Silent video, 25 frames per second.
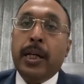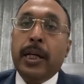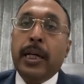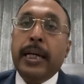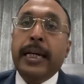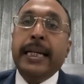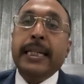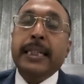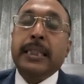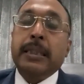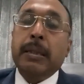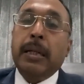
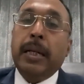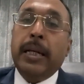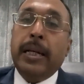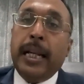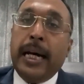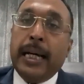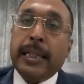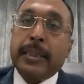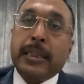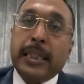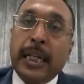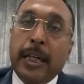is
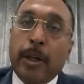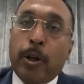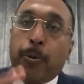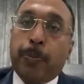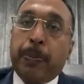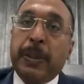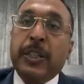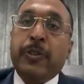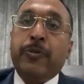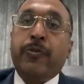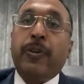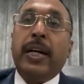less than
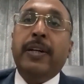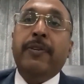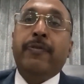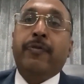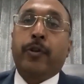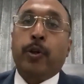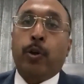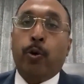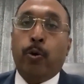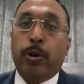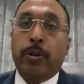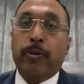rupees 5
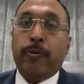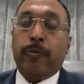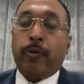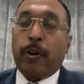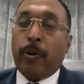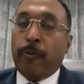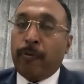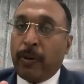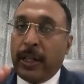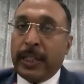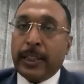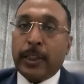crore,
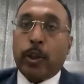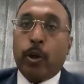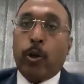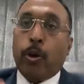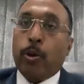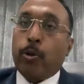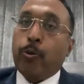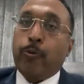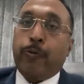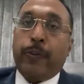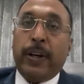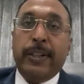from 1 crore
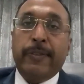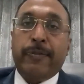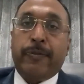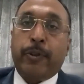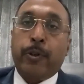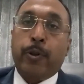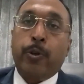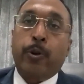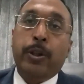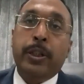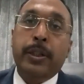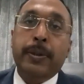to 5
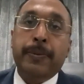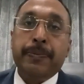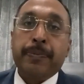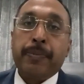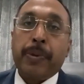crore,